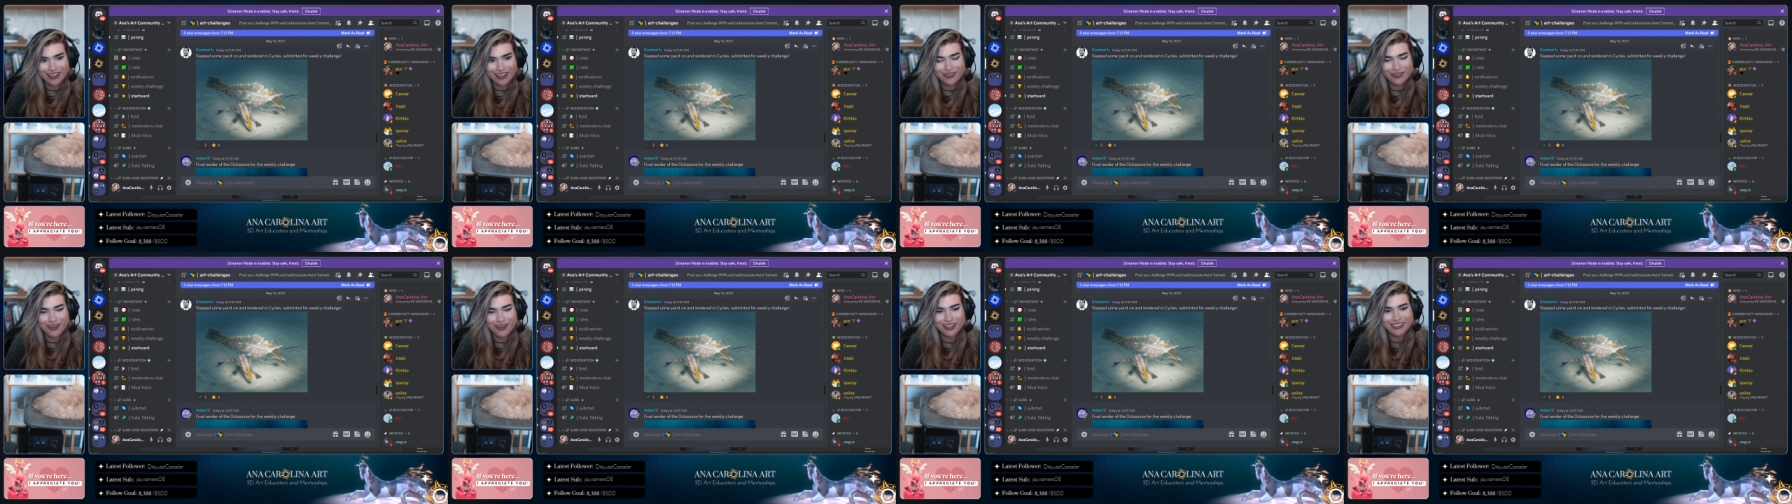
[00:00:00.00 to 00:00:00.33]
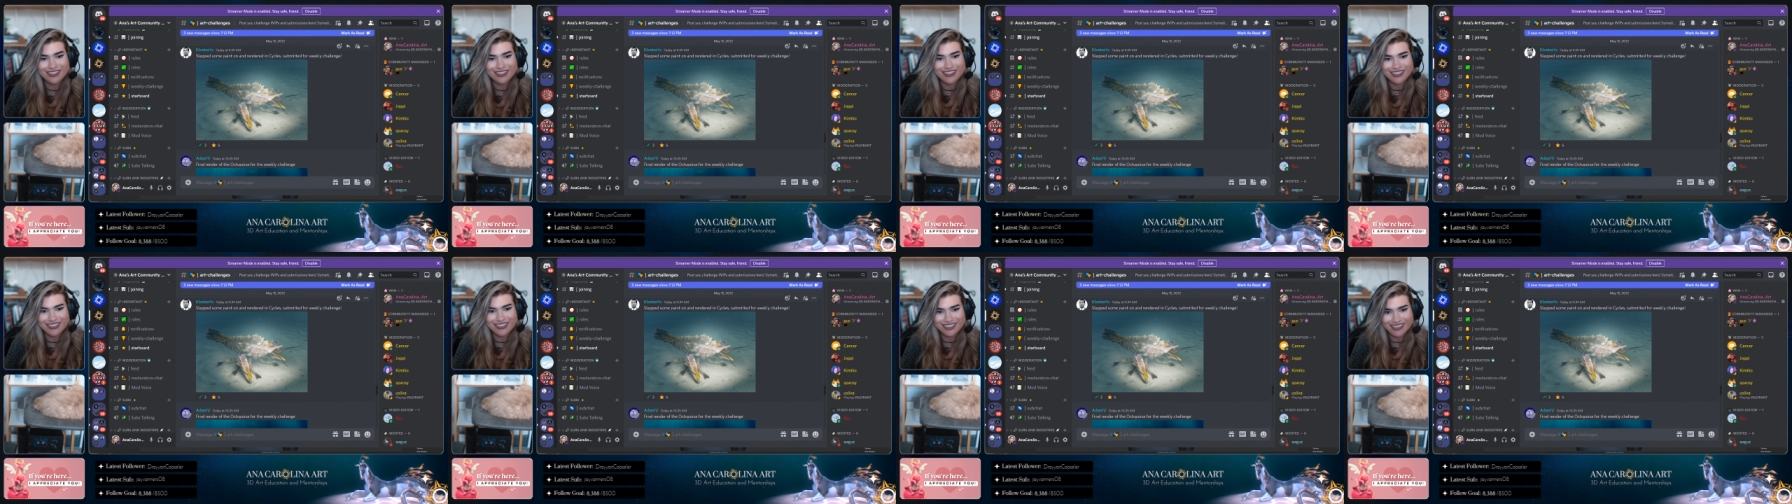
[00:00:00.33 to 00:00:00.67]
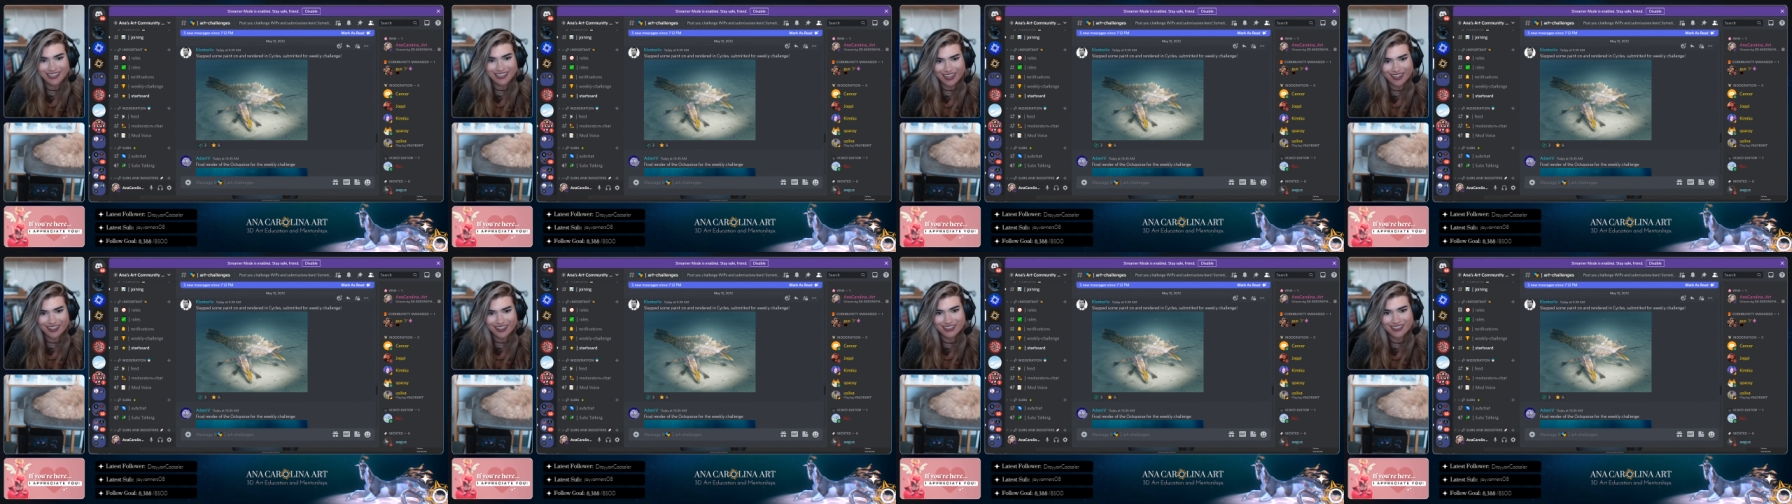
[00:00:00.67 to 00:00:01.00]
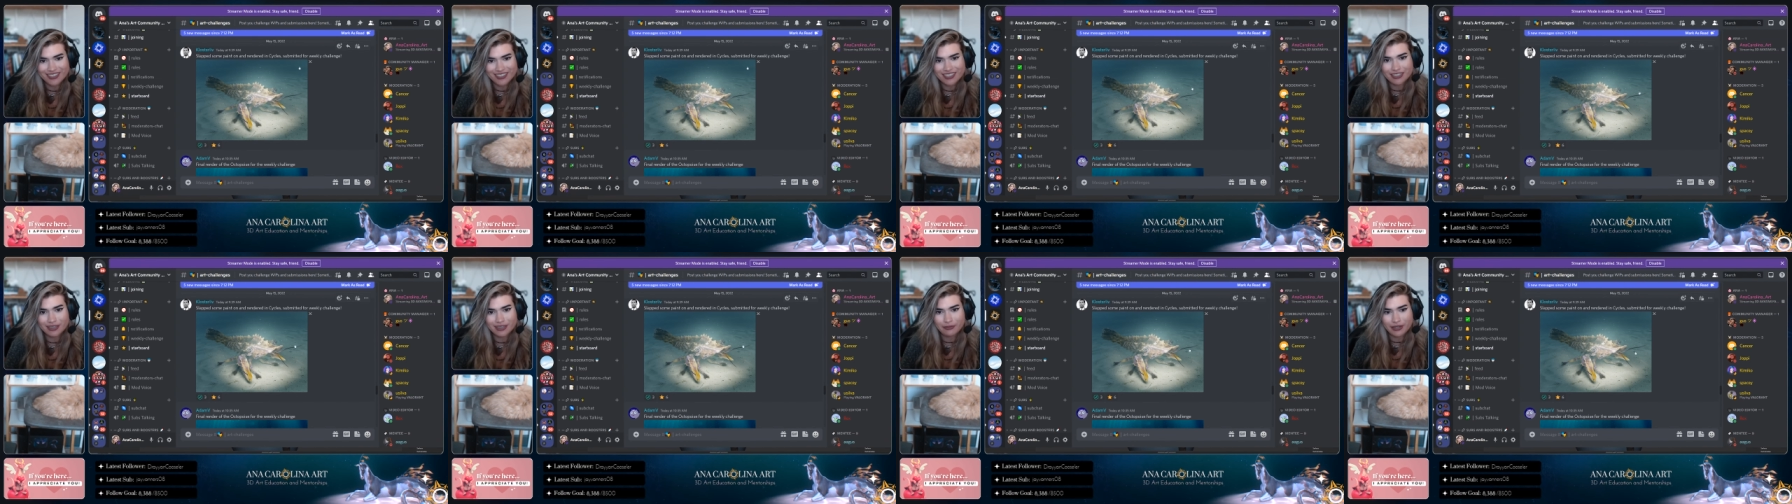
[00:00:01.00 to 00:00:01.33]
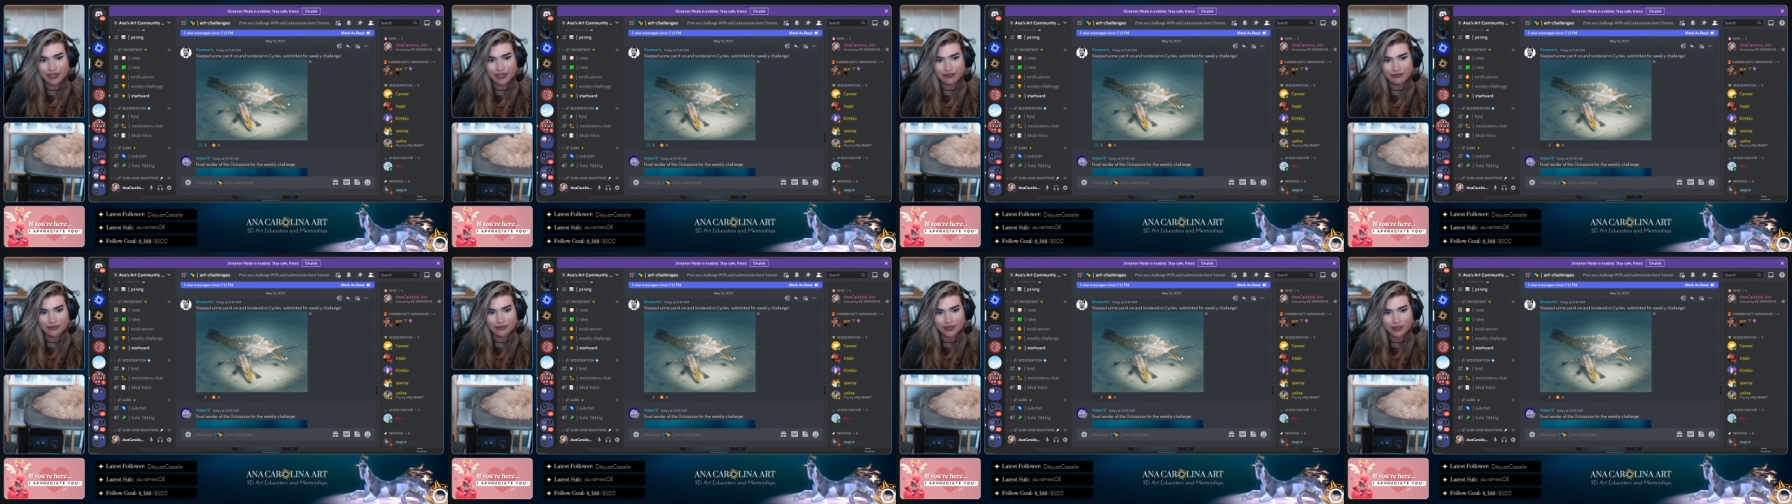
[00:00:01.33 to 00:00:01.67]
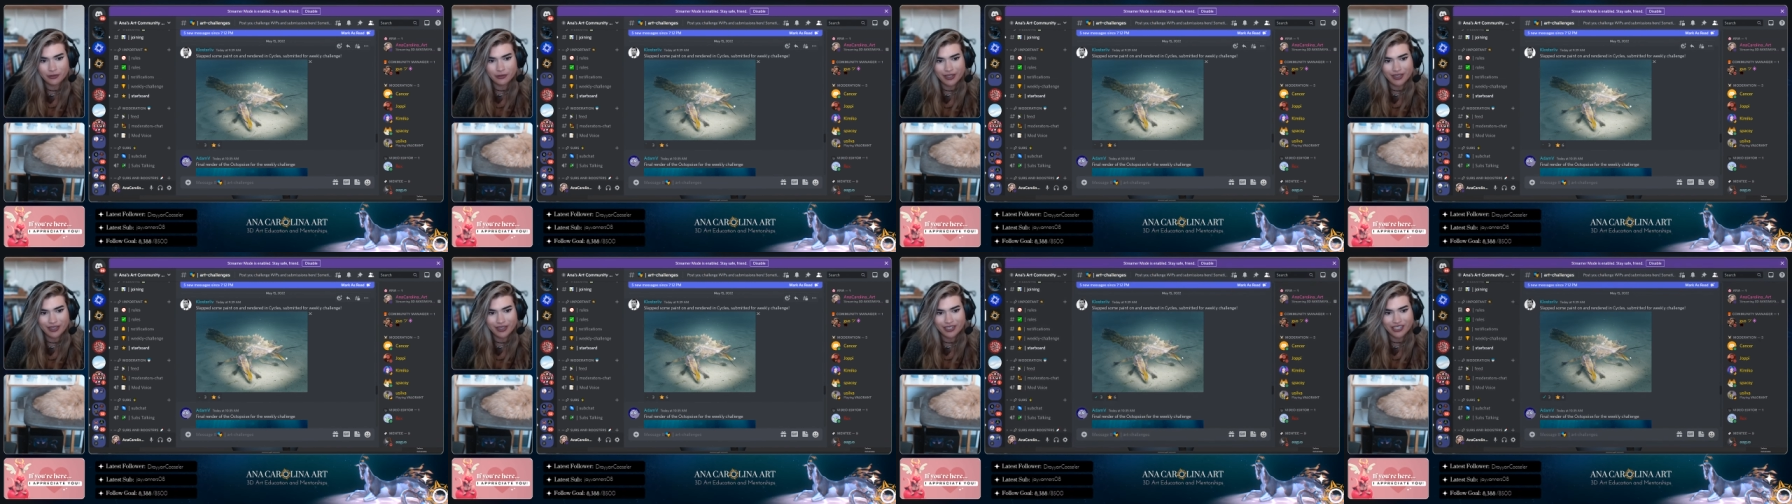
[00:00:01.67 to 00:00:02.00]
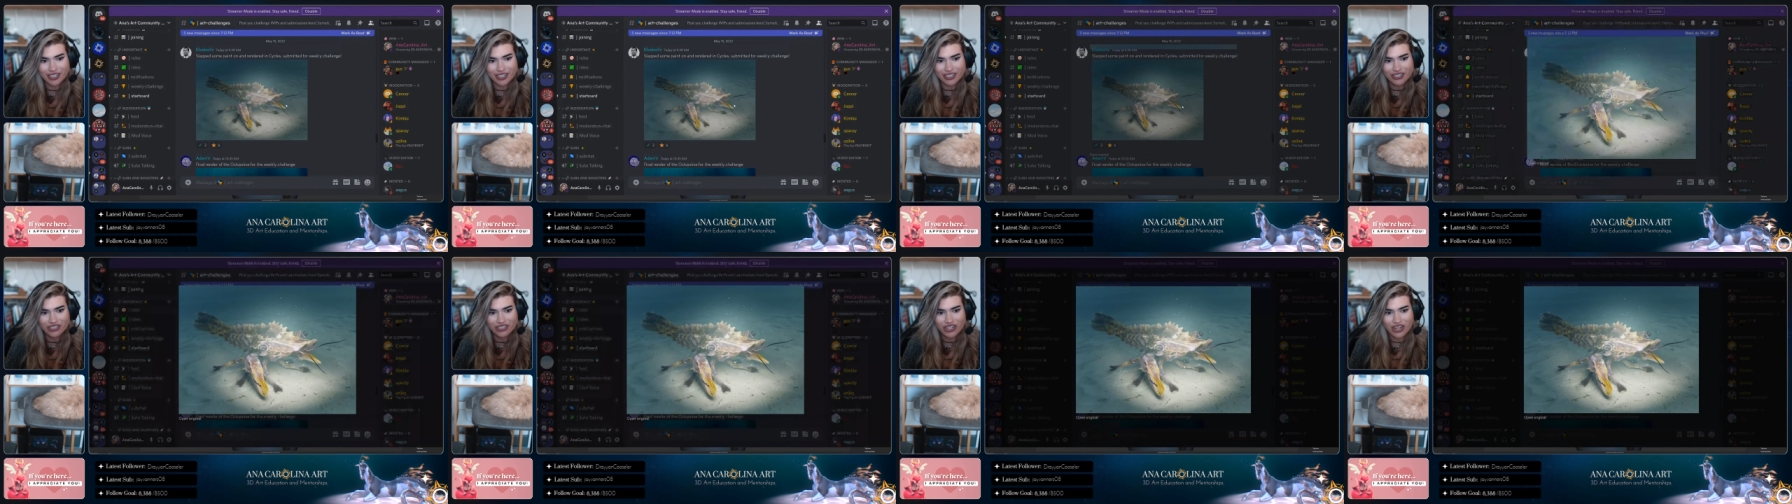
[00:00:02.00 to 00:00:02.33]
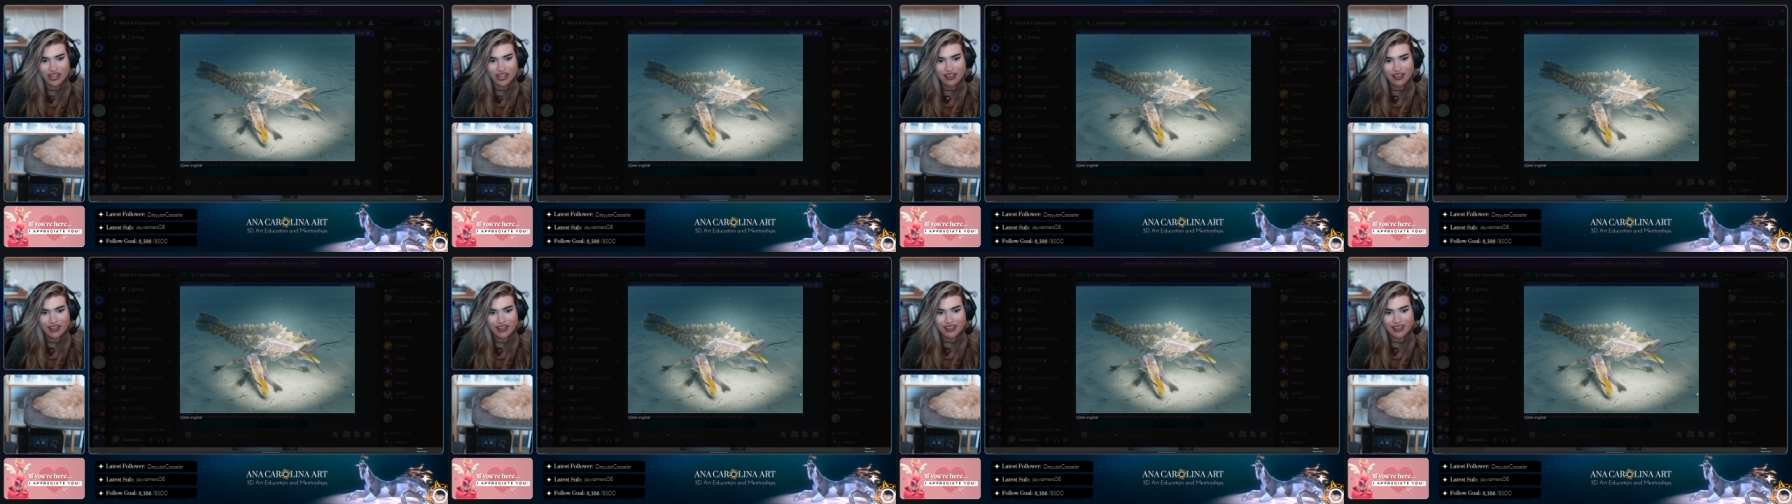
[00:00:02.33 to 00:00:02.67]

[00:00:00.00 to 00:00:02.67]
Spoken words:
and rendered in cycles submitted for the weekly challenge.